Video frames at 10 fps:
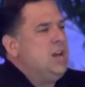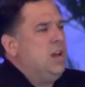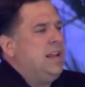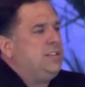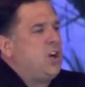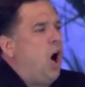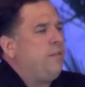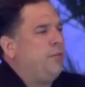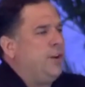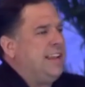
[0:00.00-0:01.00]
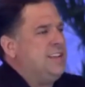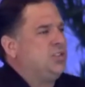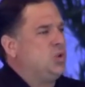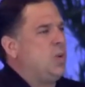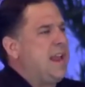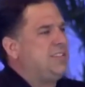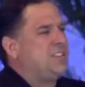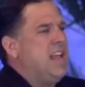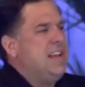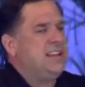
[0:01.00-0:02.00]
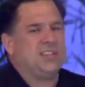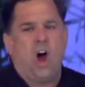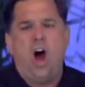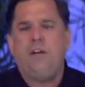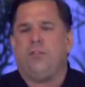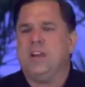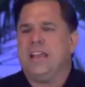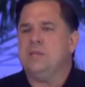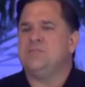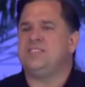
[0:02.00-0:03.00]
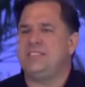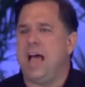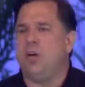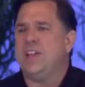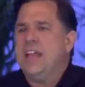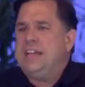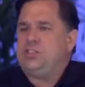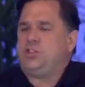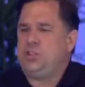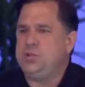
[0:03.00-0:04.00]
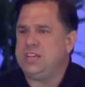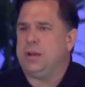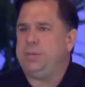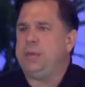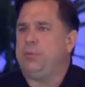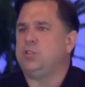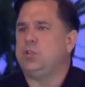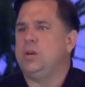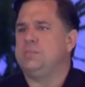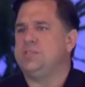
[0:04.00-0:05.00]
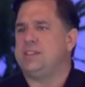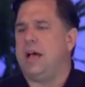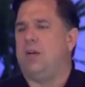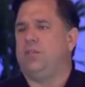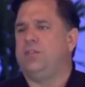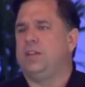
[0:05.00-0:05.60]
he's offering his grace, he's offering himself, he's choosing a people to himself.